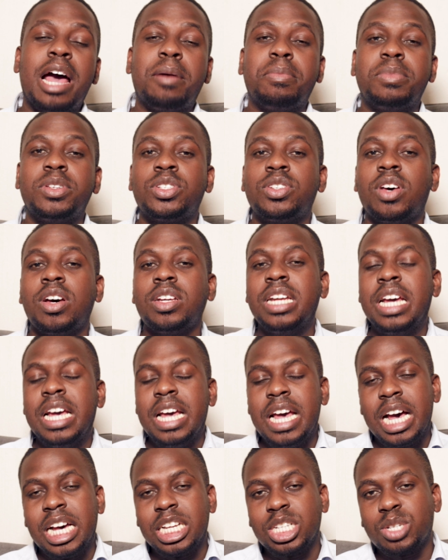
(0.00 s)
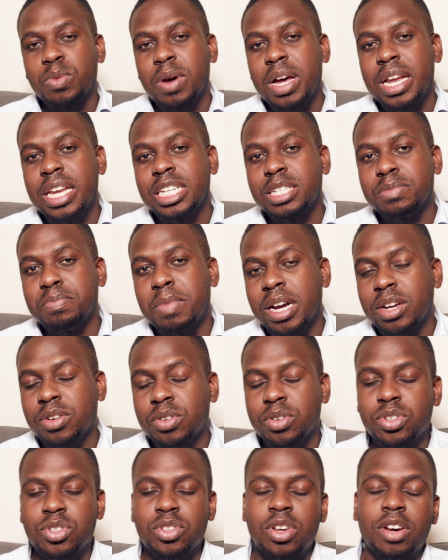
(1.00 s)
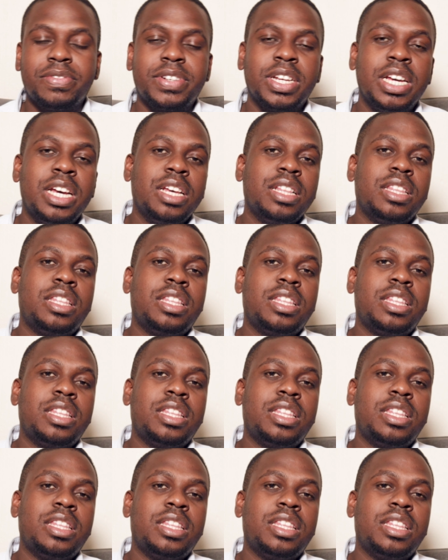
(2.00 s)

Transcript: Amazon as well as Microsoft.